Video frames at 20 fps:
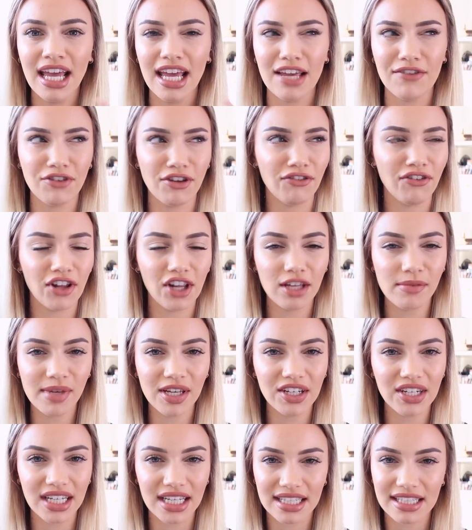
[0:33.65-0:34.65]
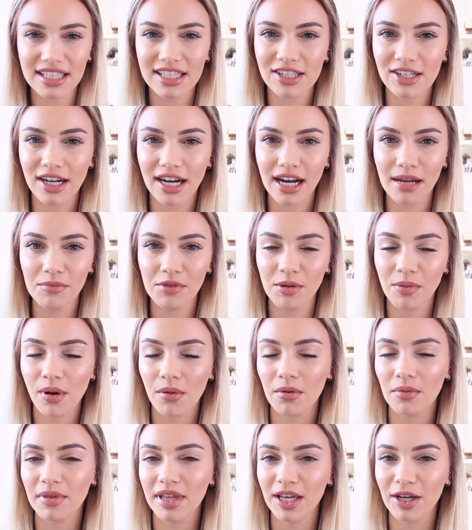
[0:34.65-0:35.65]
If you follow me on Instagram, you
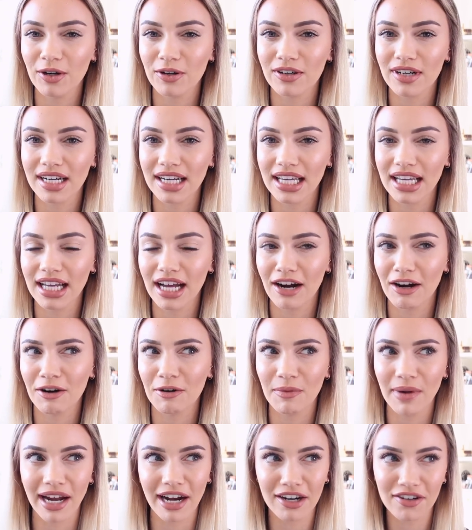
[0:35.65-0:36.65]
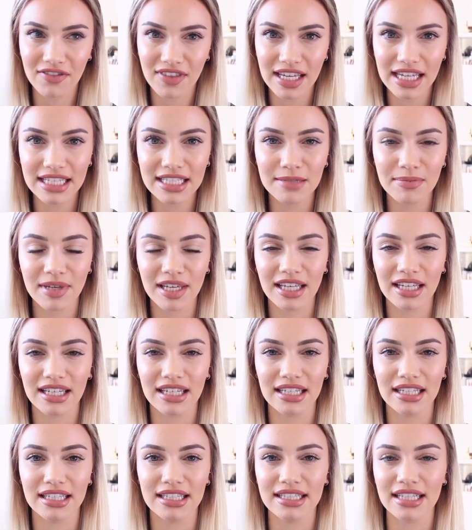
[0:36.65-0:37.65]
probably already are aware of this
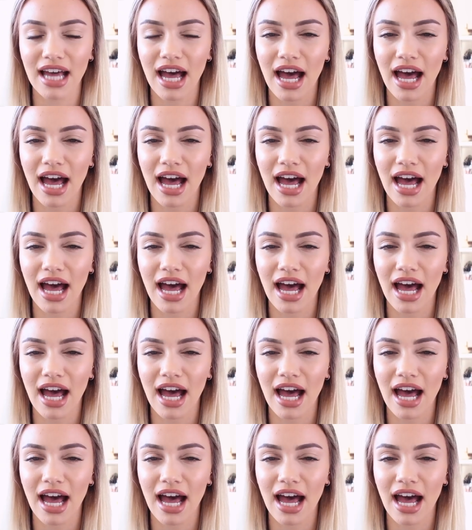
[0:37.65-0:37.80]
because